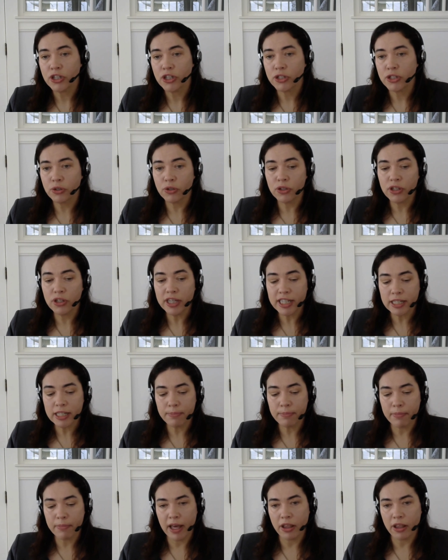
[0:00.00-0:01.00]
So
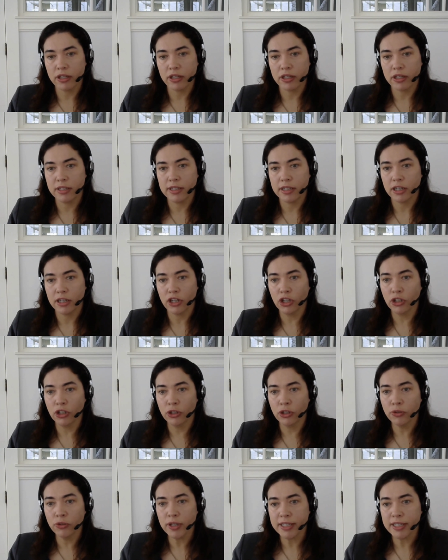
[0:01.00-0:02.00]
this method
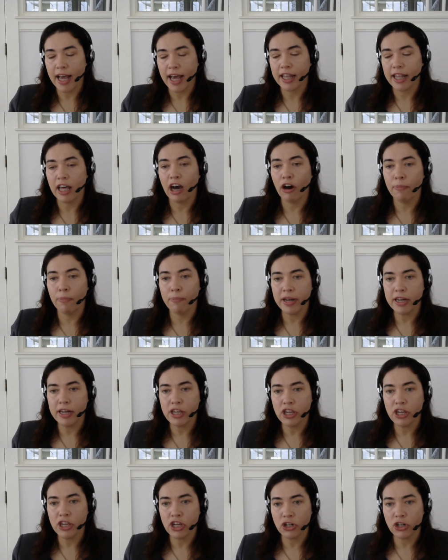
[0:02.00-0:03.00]
looks at how many
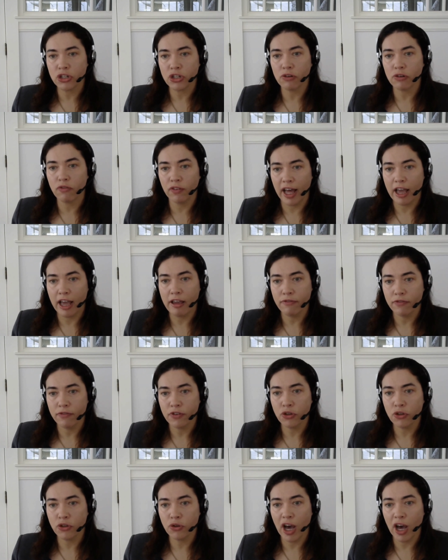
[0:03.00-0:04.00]
years of life
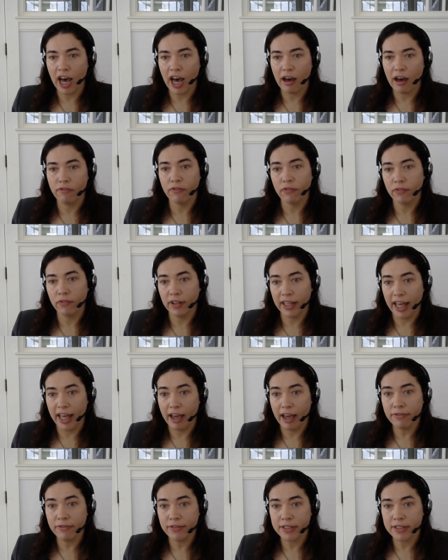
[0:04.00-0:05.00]
you have
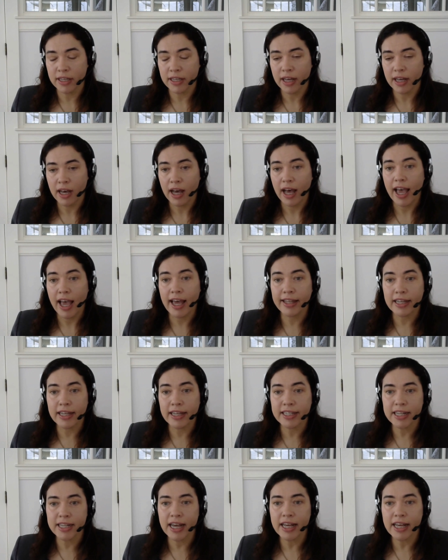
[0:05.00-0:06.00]
left and
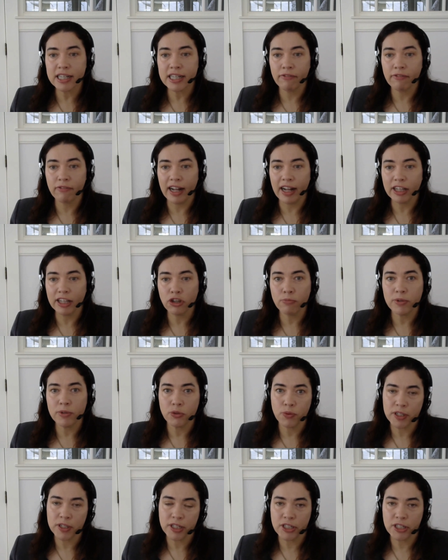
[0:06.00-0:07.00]
assigns a value
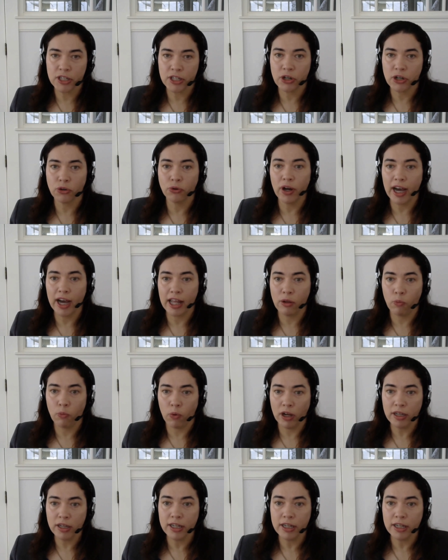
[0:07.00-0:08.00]
between 0 and
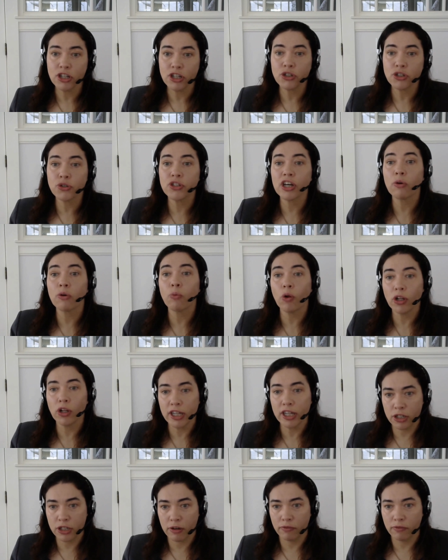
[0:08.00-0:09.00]
1 to the
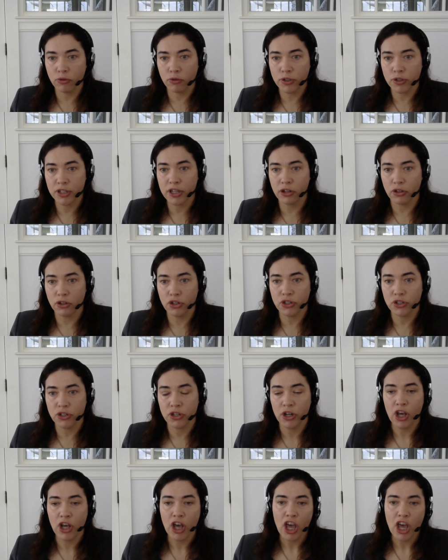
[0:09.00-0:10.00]
quality of those years.
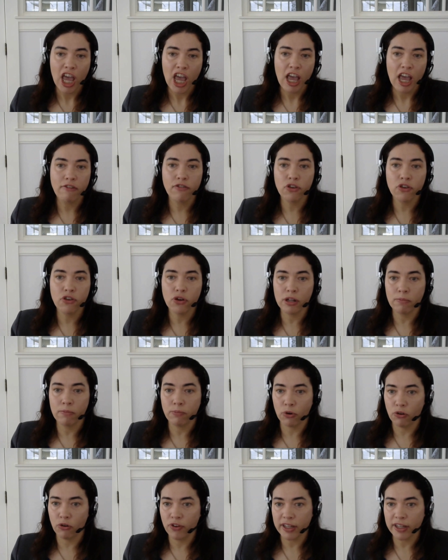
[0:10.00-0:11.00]
If you're in
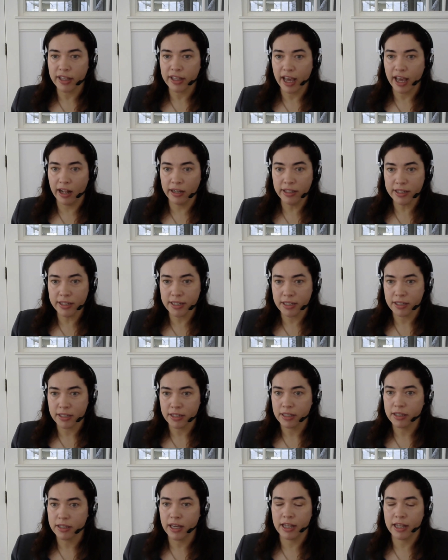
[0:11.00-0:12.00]
perfect health,
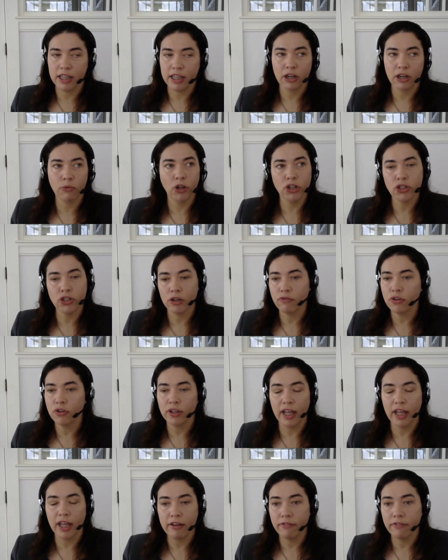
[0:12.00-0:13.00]
then the quality of
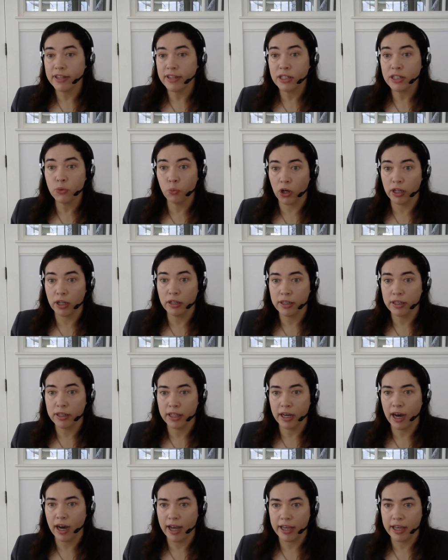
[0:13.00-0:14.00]
your life is 1,
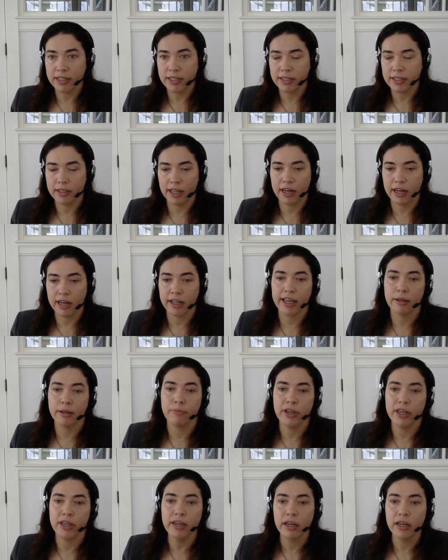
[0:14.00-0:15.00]
the highest that it can
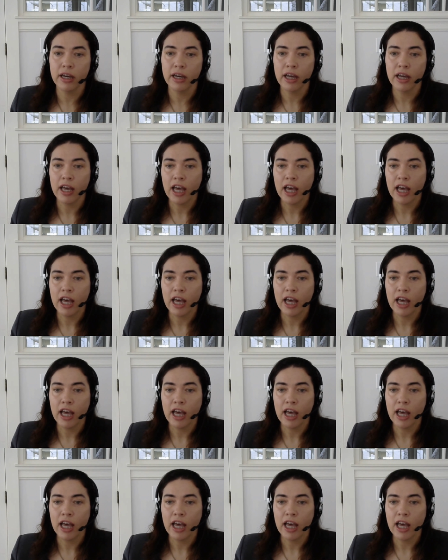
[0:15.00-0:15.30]
be.